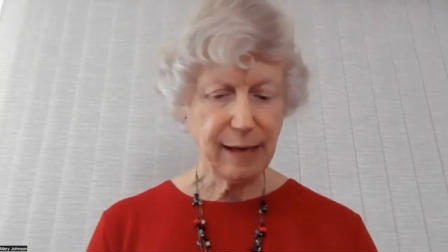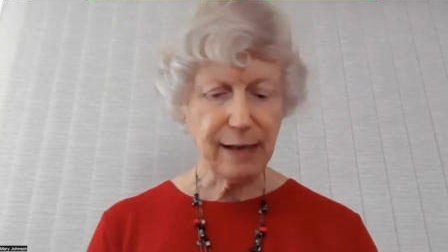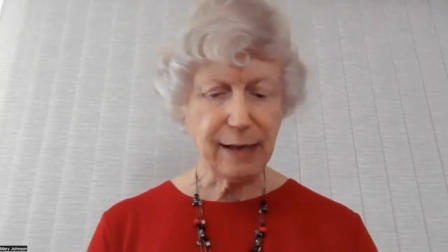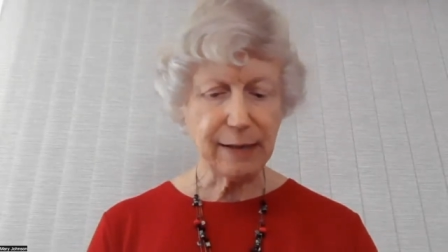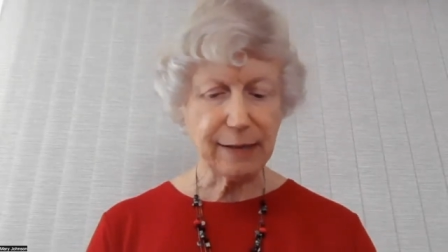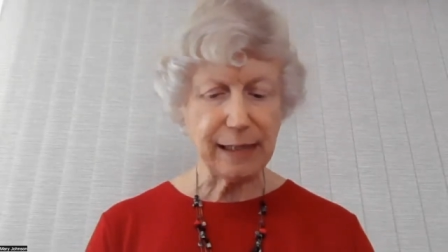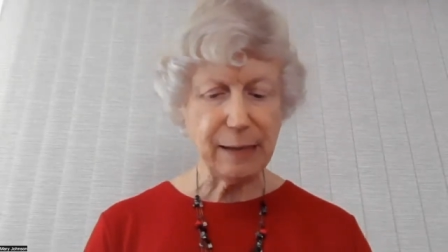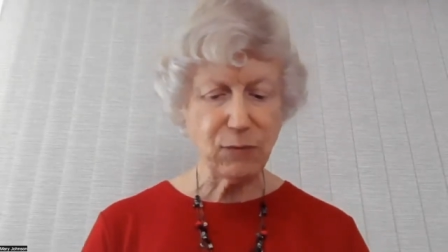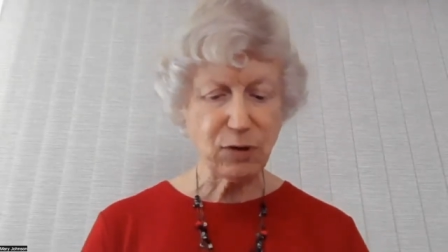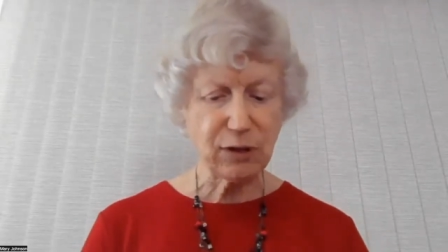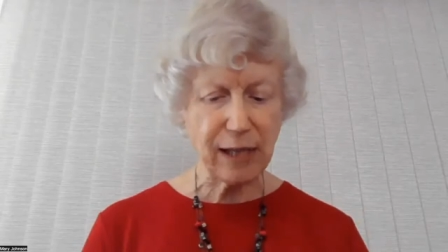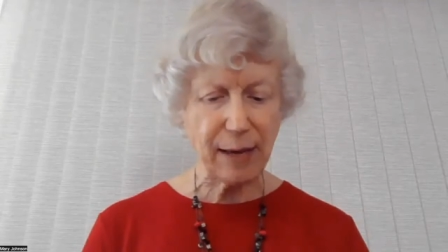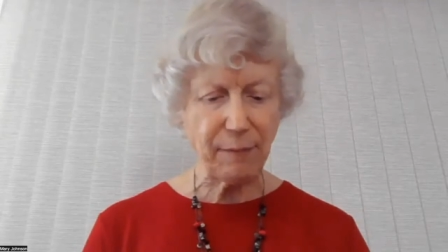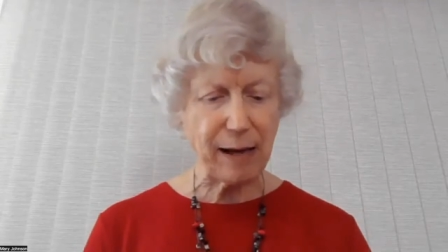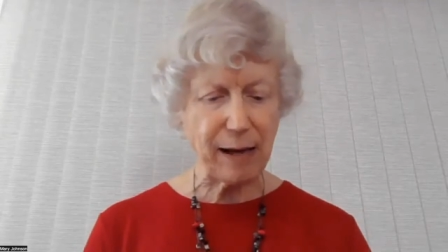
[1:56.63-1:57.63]
And it
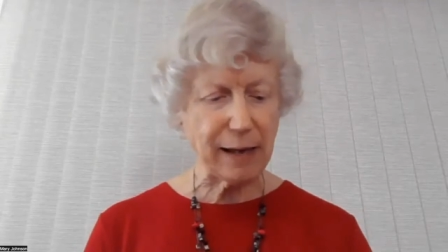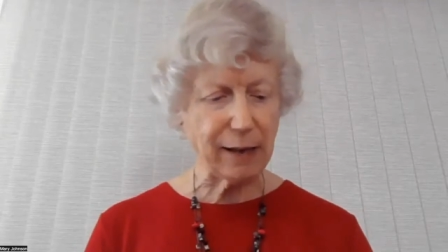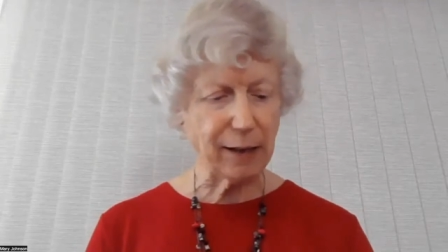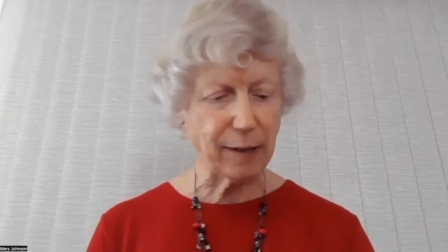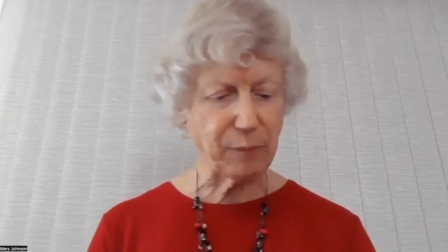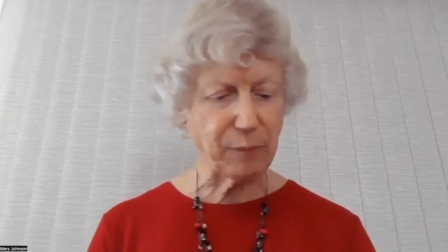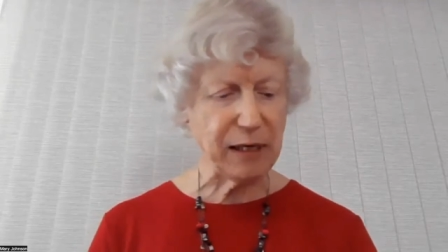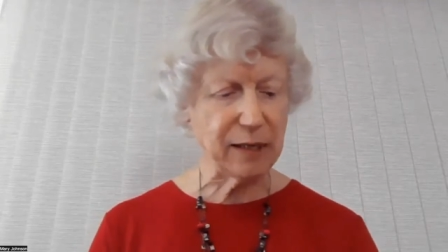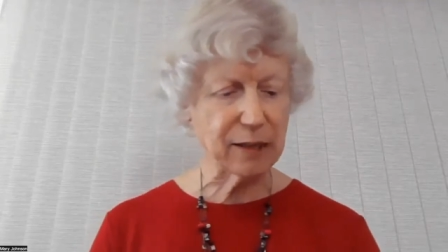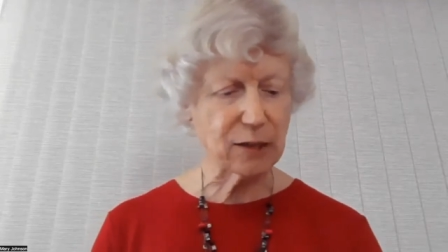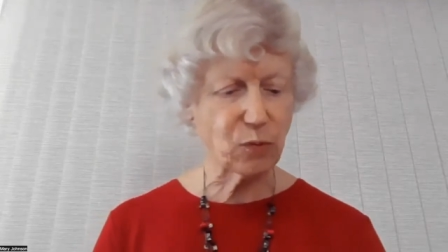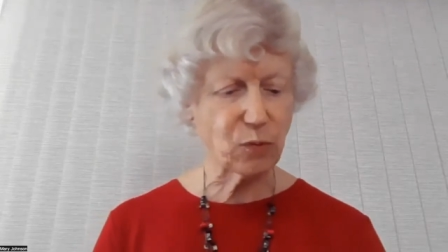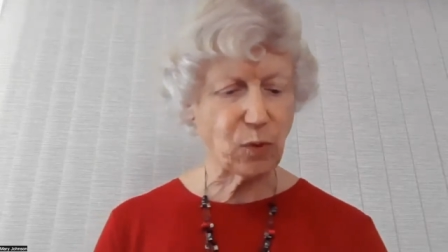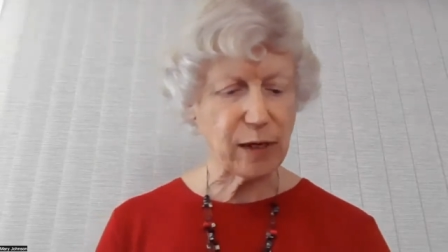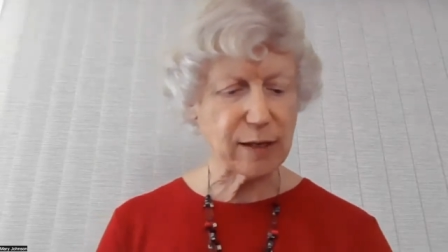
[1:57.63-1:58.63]
seems that my little
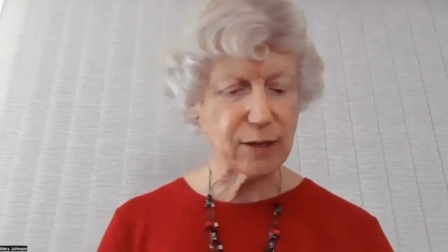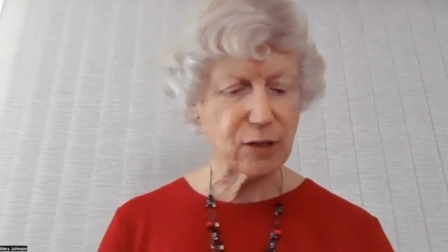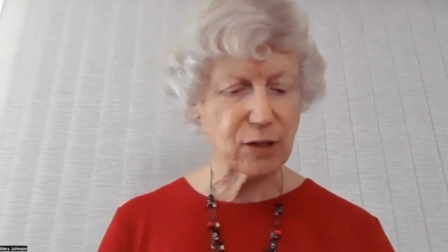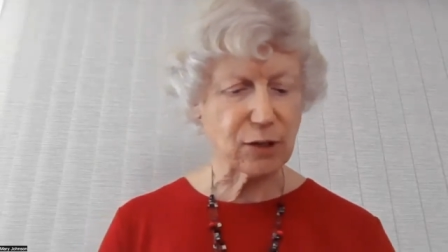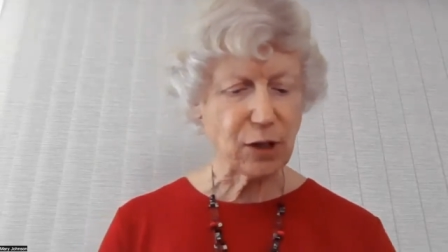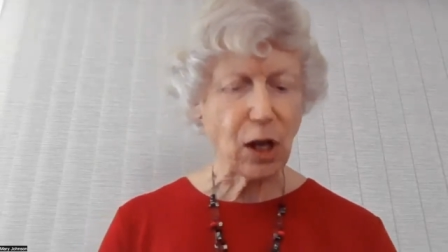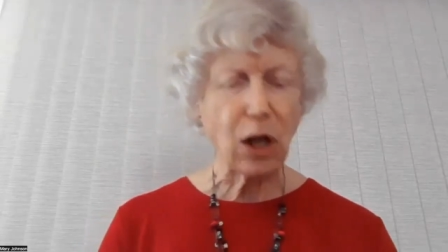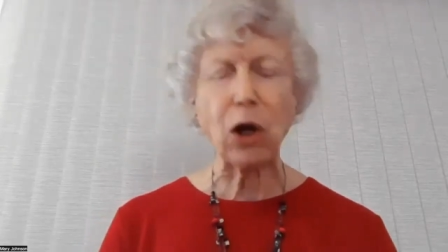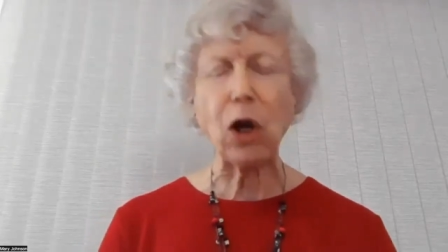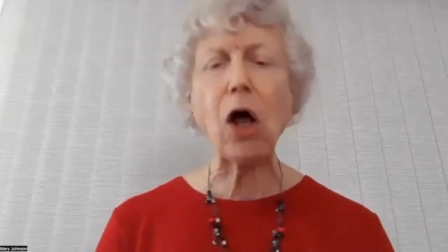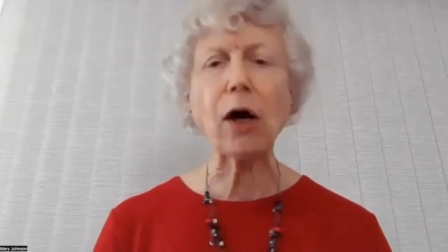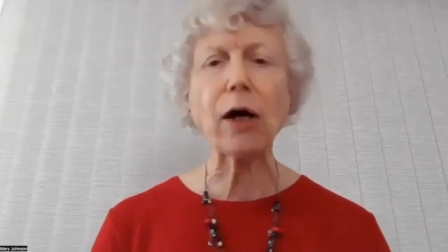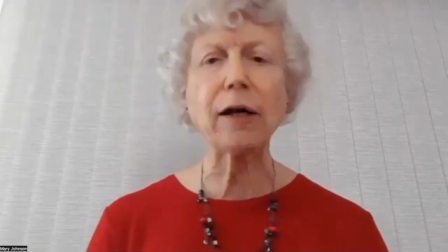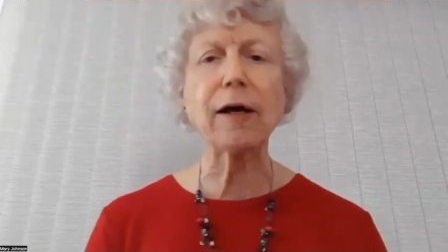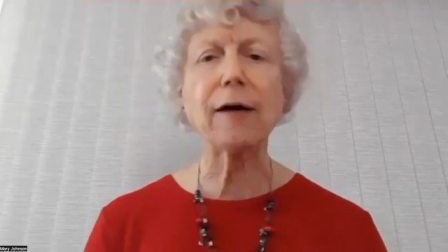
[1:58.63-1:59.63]
penis was
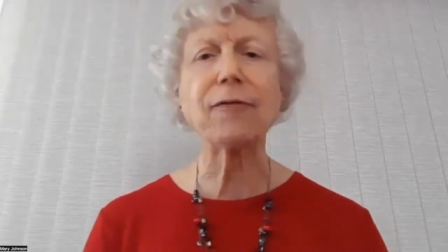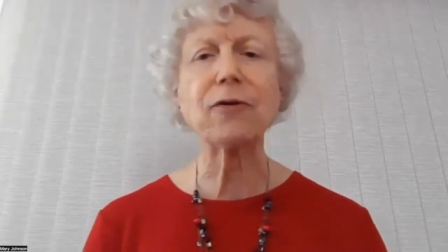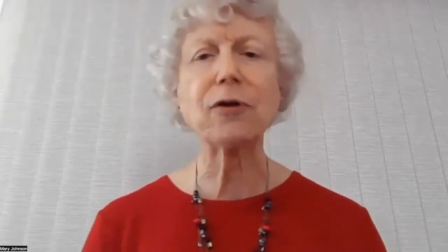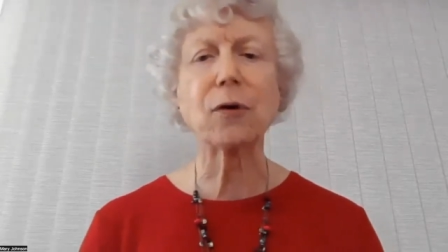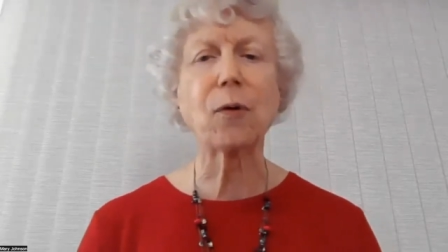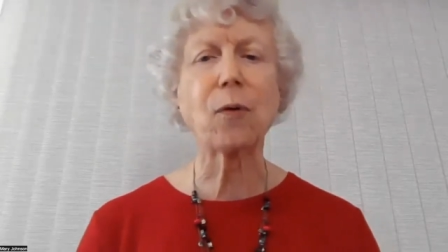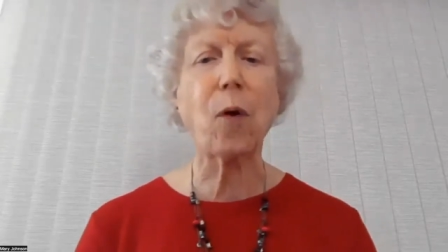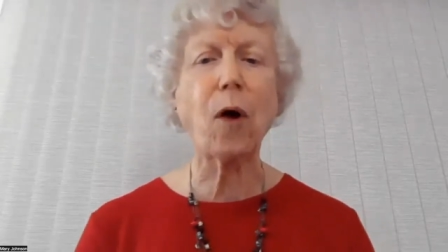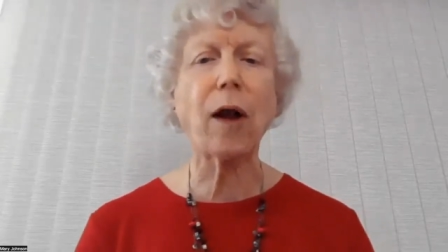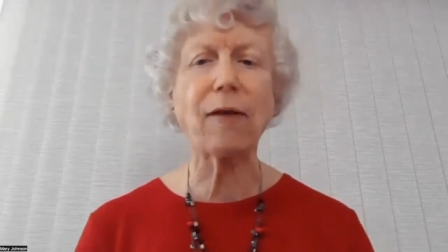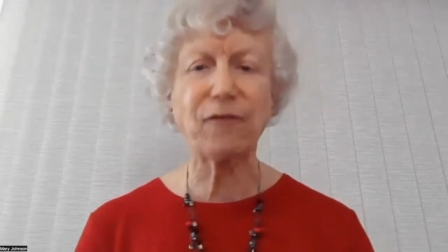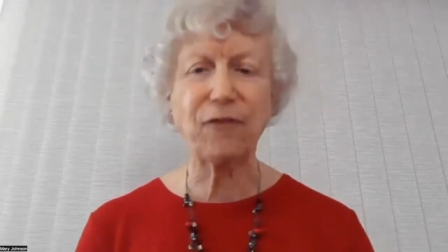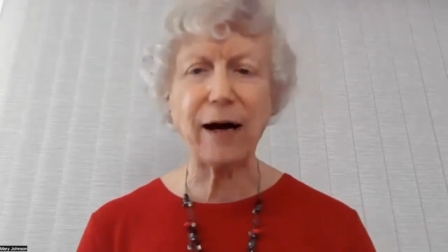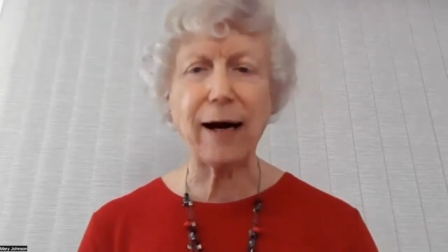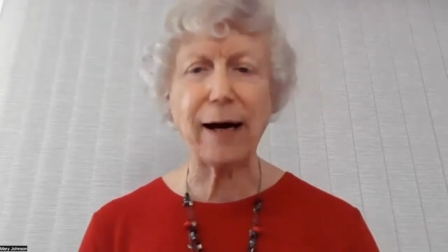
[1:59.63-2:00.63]
long enough to
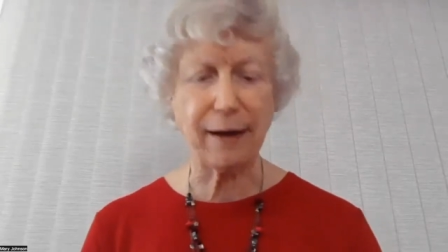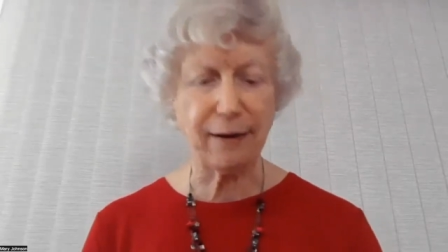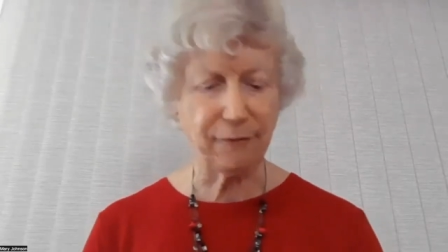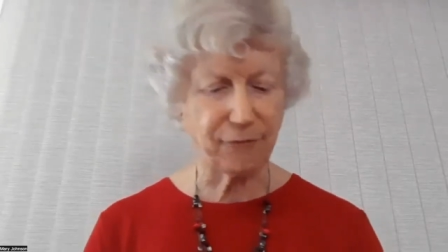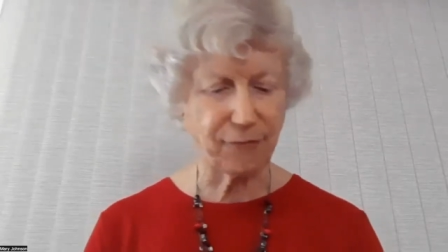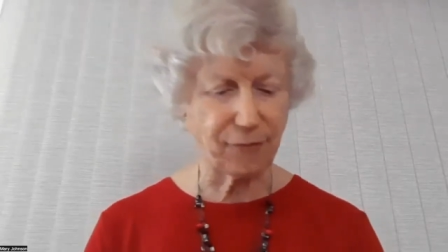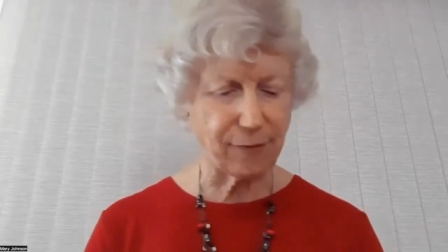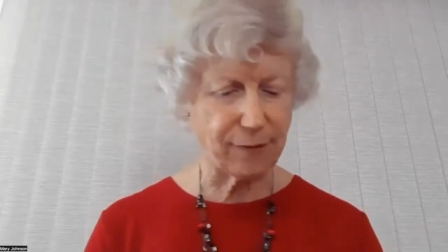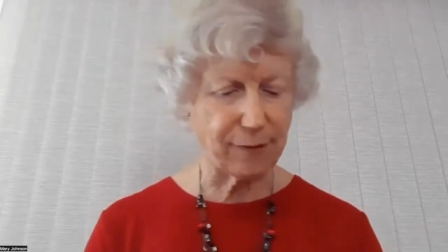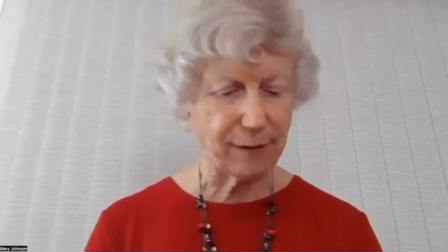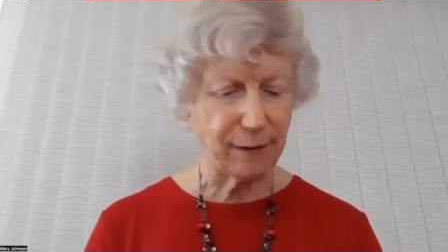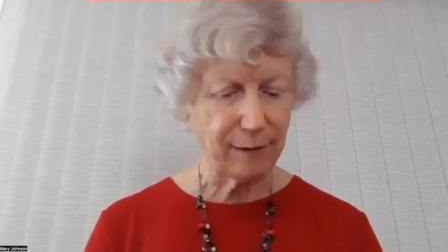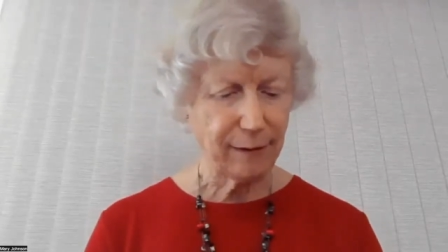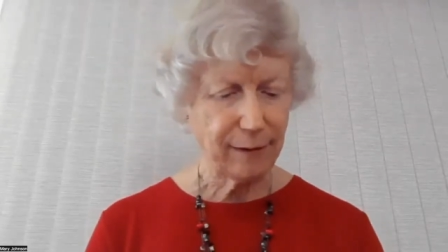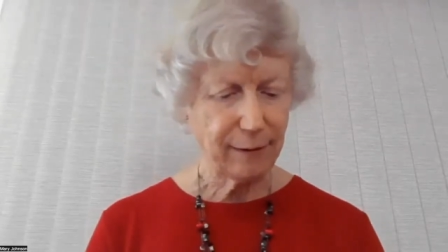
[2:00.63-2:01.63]
qualify
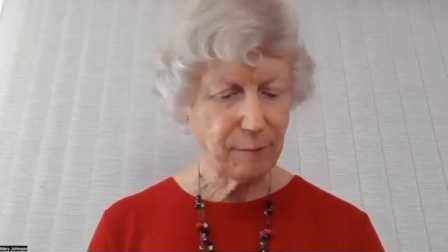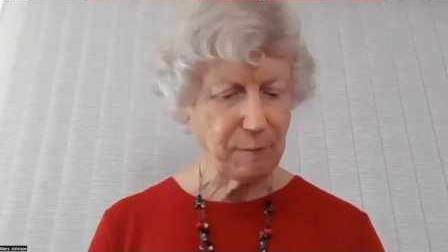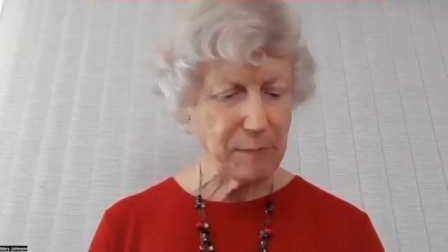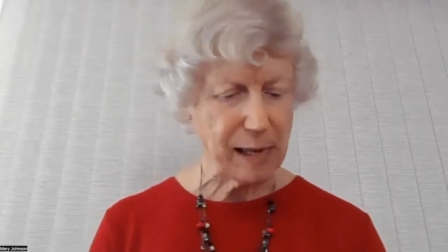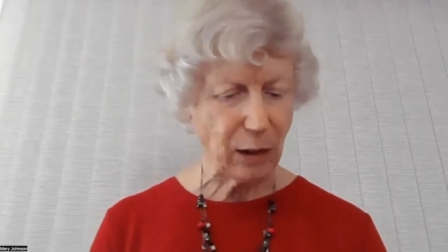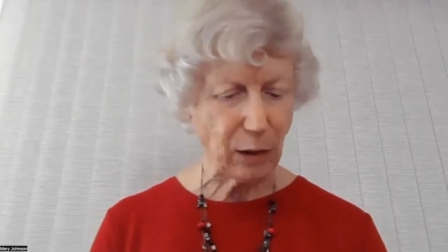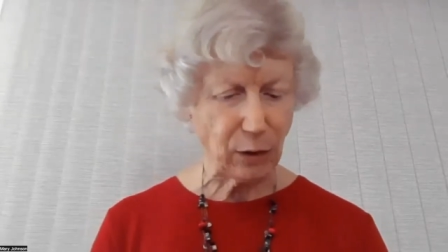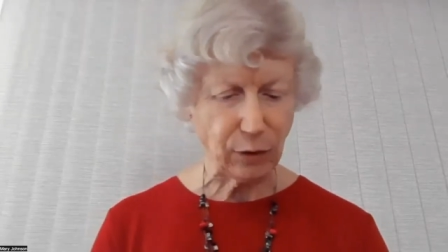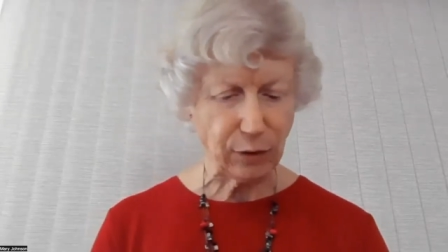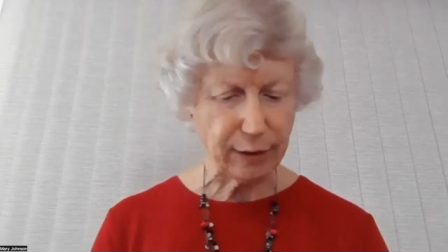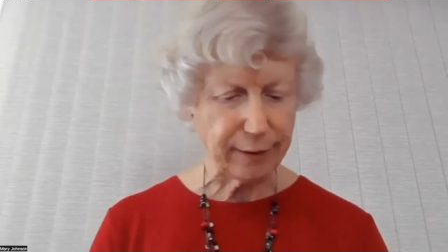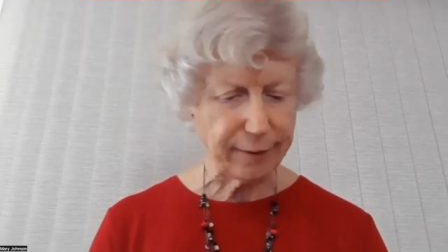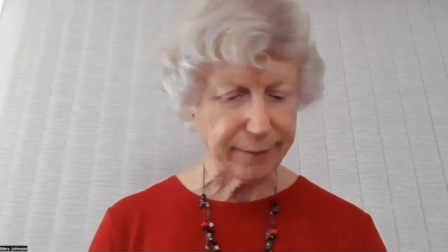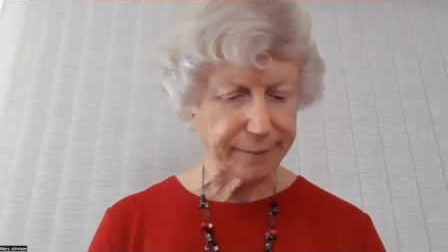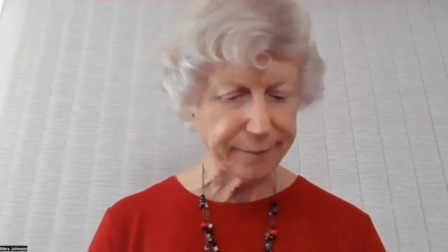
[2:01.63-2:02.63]
for
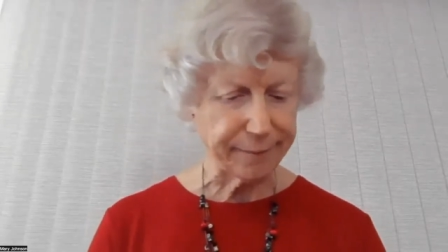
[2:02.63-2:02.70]
malehood.